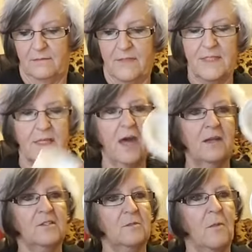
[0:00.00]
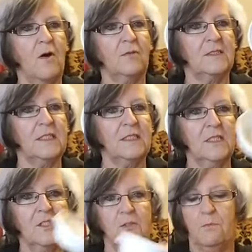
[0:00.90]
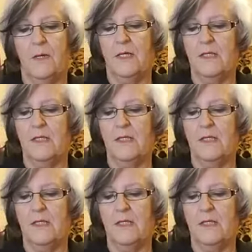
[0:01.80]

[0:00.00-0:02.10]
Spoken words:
It's kind of small dish, but